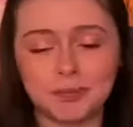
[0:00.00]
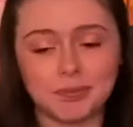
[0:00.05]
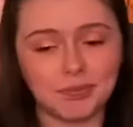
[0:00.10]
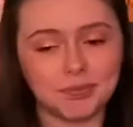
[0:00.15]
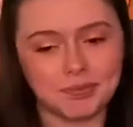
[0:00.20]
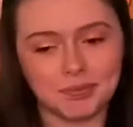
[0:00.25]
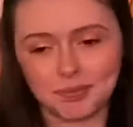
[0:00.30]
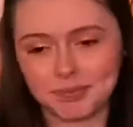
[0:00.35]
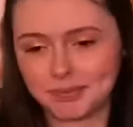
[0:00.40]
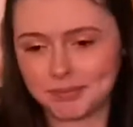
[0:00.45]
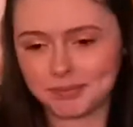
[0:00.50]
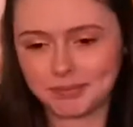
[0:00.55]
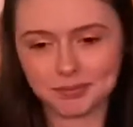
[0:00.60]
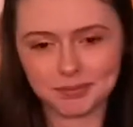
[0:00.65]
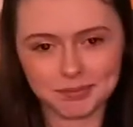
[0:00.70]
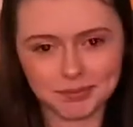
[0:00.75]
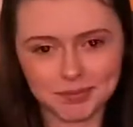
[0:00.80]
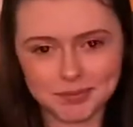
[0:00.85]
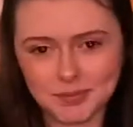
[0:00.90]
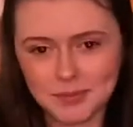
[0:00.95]

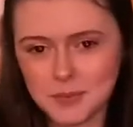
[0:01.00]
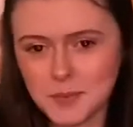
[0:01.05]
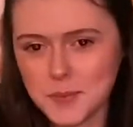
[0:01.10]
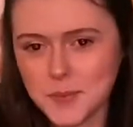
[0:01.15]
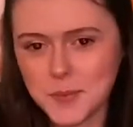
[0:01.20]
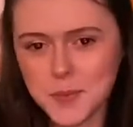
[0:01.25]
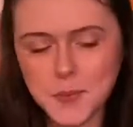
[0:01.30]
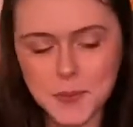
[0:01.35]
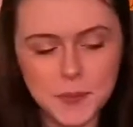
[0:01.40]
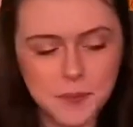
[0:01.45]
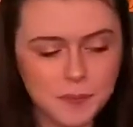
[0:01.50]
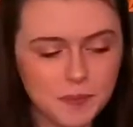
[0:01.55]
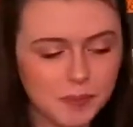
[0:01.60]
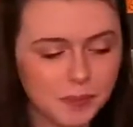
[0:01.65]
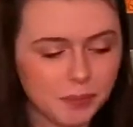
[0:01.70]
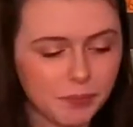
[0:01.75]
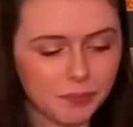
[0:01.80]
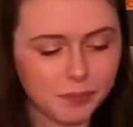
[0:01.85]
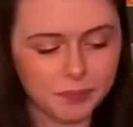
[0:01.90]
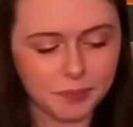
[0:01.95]

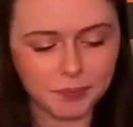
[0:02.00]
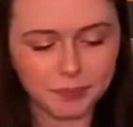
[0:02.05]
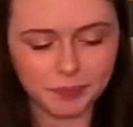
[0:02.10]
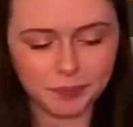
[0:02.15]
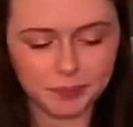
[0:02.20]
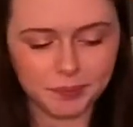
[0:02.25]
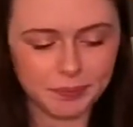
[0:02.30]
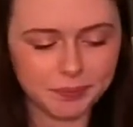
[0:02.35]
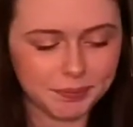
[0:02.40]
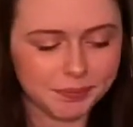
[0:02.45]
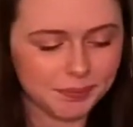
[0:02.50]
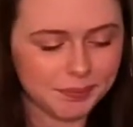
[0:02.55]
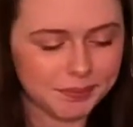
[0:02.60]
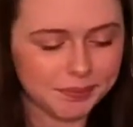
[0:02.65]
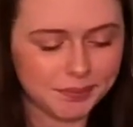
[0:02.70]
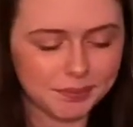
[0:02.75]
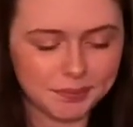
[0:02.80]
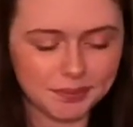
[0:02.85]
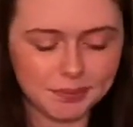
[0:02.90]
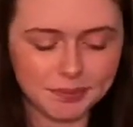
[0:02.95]

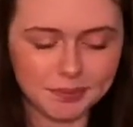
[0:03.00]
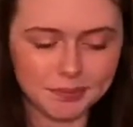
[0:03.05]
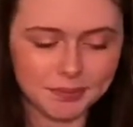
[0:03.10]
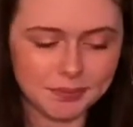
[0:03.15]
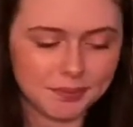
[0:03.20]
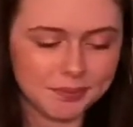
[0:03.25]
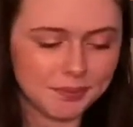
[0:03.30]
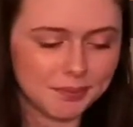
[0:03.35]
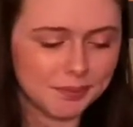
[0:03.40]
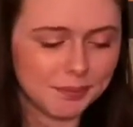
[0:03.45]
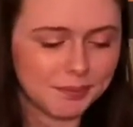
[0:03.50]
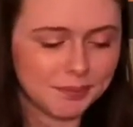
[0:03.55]
[no speech]